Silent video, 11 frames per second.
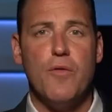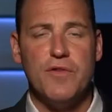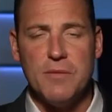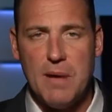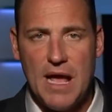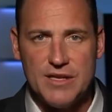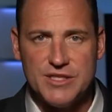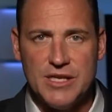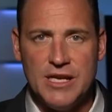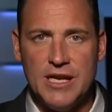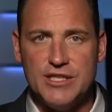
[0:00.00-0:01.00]
the
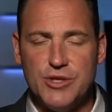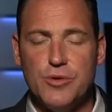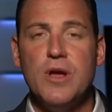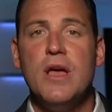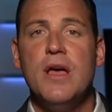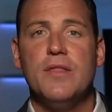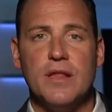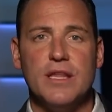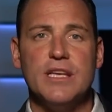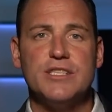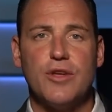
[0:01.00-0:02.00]
Palestinian issue. The
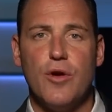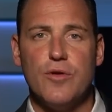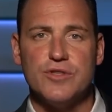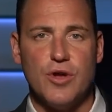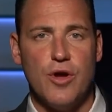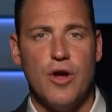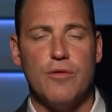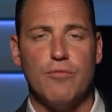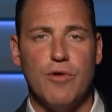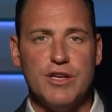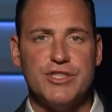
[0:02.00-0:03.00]
list goes
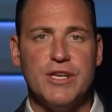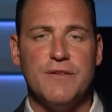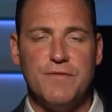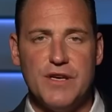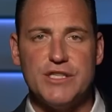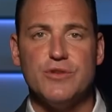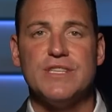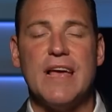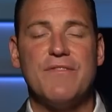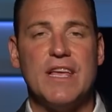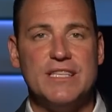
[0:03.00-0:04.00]
on. Russian officials
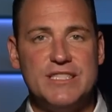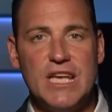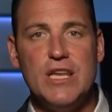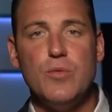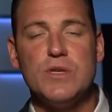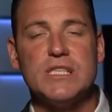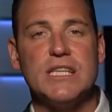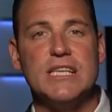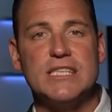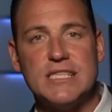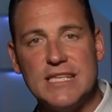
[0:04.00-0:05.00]
have
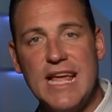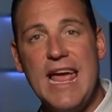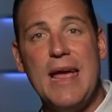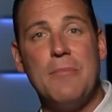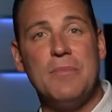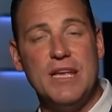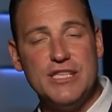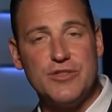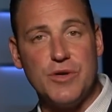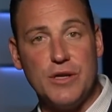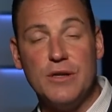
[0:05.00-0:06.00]
continuously slammed
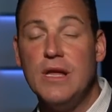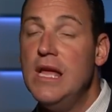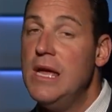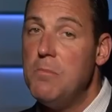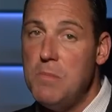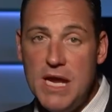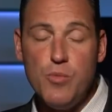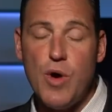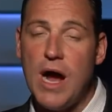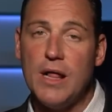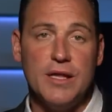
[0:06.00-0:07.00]
Israel.
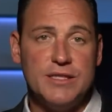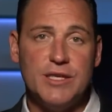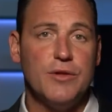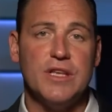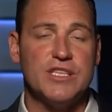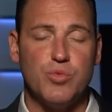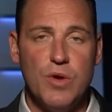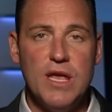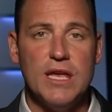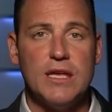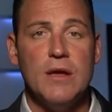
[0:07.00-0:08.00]
Meanwhile, until this
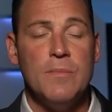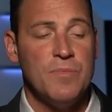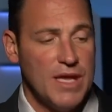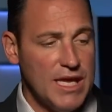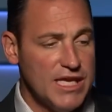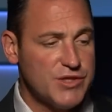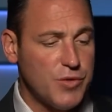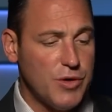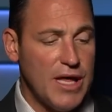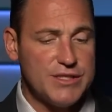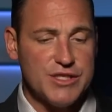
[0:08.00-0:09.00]
week,
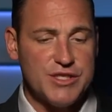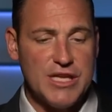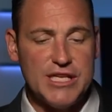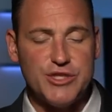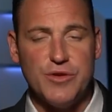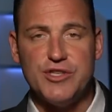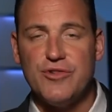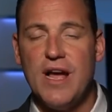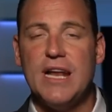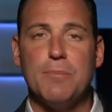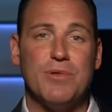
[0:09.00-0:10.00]
Israel has essentially
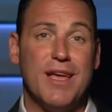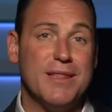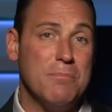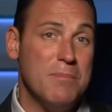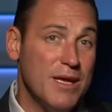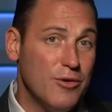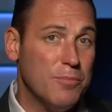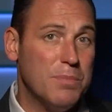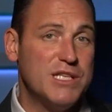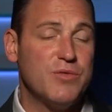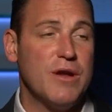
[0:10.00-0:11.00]
tried to play the middle
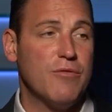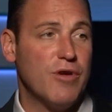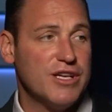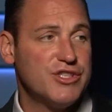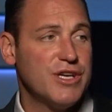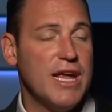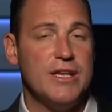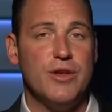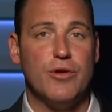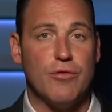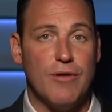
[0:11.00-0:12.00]
between Russia and
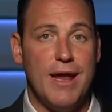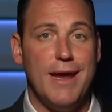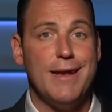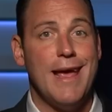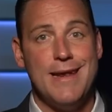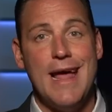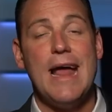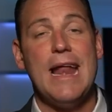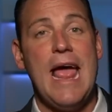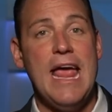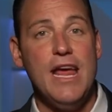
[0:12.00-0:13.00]
Ukraine and not
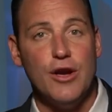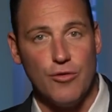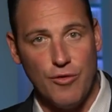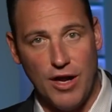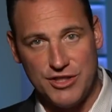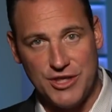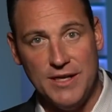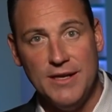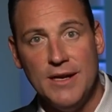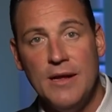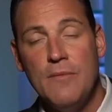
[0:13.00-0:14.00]
anger Russia.
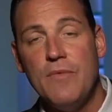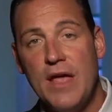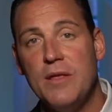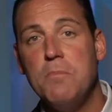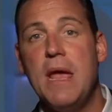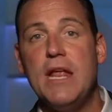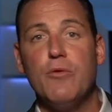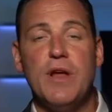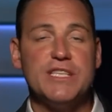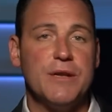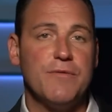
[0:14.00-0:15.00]
And the main
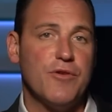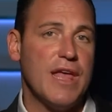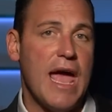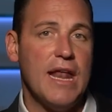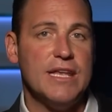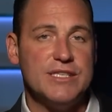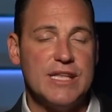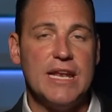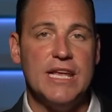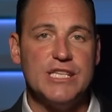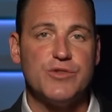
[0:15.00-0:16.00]
reason for that is
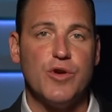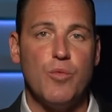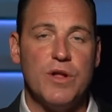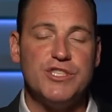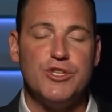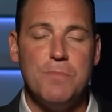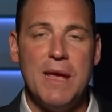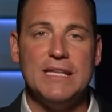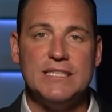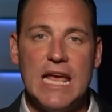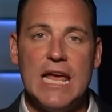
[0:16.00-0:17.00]
that Israel wants to
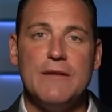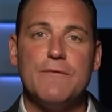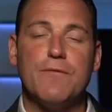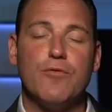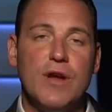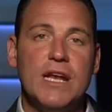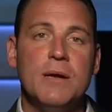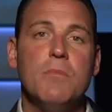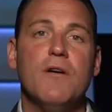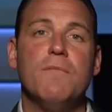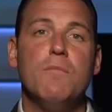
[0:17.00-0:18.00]
maintain freedom
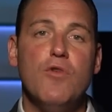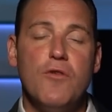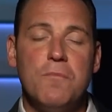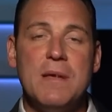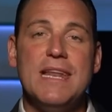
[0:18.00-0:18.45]
of movement